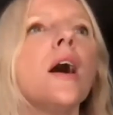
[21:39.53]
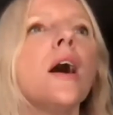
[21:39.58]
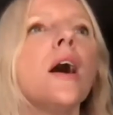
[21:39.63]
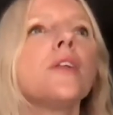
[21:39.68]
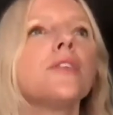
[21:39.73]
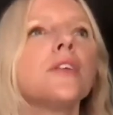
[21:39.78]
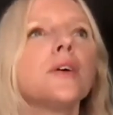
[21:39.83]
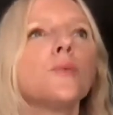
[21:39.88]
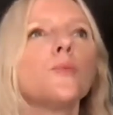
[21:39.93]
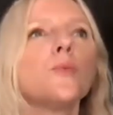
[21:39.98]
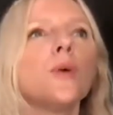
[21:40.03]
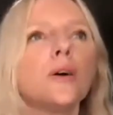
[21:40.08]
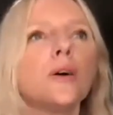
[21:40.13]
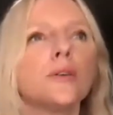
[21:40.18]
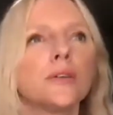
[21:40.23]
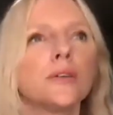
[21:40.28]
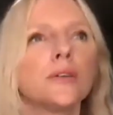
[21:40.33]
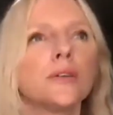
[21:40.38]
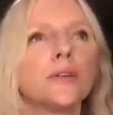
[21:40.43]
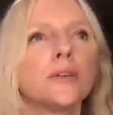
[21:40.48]
I think
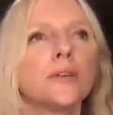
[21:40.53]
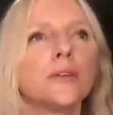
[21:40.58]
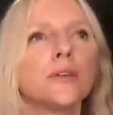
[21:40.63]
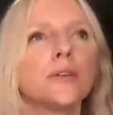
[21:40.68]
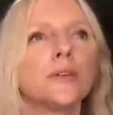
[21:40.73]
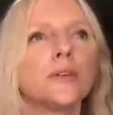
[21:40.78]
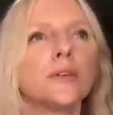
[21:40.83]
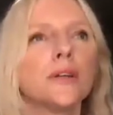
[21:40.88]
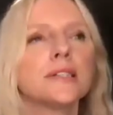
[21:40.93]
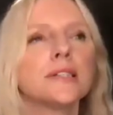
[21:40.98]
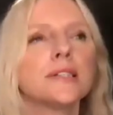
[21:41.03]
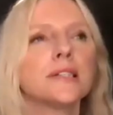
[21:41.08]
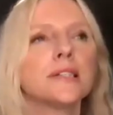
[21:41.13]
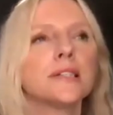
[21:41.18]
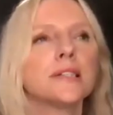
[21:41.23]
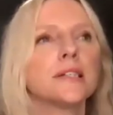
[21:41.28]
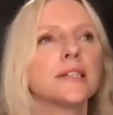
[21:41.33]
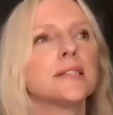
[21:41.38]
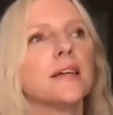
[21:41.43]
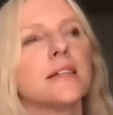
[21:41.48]
wellness
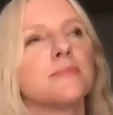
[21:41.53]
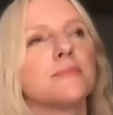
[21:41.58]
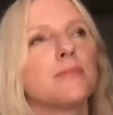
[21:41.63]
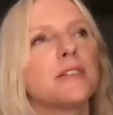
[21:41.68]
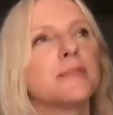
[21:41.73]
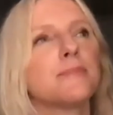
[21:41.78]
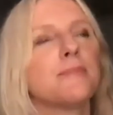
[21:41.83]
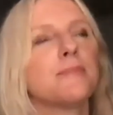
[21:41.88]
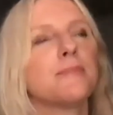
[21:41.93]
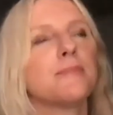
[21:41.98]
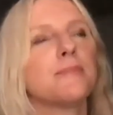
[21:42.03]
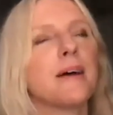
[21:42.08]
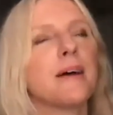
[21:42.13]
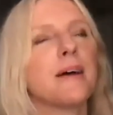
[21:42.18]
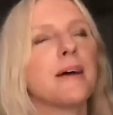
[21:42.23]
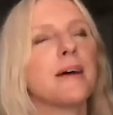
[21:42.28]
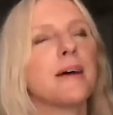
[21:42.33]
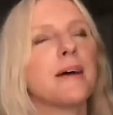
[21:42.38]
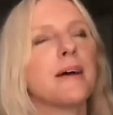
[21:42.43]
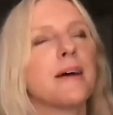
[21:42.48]

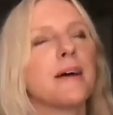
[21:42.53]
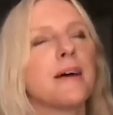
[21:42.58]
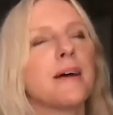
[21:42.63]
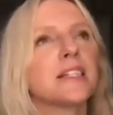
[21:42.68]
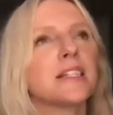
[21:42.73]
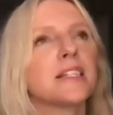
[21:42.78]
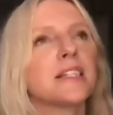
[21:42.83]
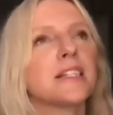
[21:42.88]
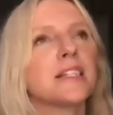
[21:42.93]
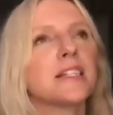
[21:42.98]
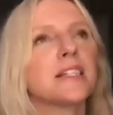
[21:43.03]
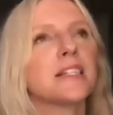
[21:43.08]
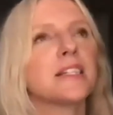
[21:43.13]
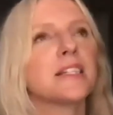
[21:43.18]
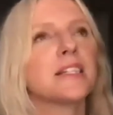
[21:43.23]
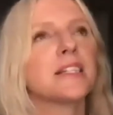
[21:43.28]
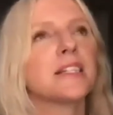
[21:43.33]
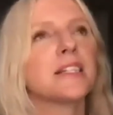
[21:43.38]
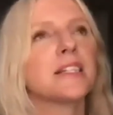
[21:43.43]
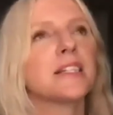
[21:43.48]
is perspective
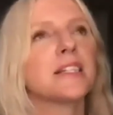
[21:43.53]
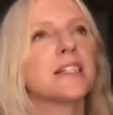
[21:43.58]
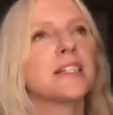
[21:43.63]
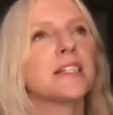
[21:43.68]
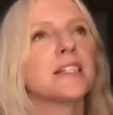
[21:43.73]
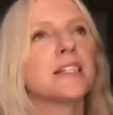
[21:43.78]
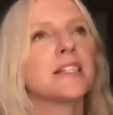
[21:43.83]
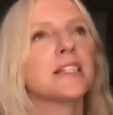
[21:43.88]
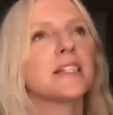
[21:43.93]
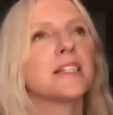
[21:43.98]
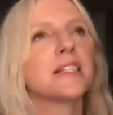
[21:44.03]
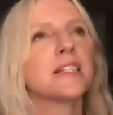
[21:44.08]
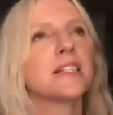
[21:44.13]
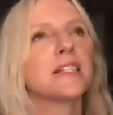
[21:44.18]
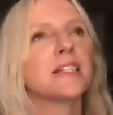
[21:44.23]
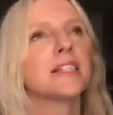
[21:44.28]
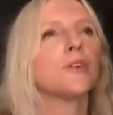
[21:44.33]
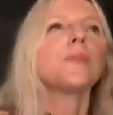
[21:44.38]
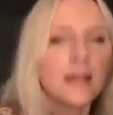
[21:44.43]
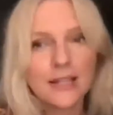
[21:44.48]

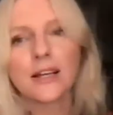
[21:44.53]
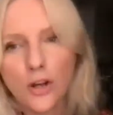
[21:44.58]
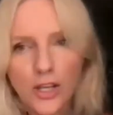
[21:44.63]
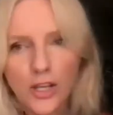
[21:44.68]
on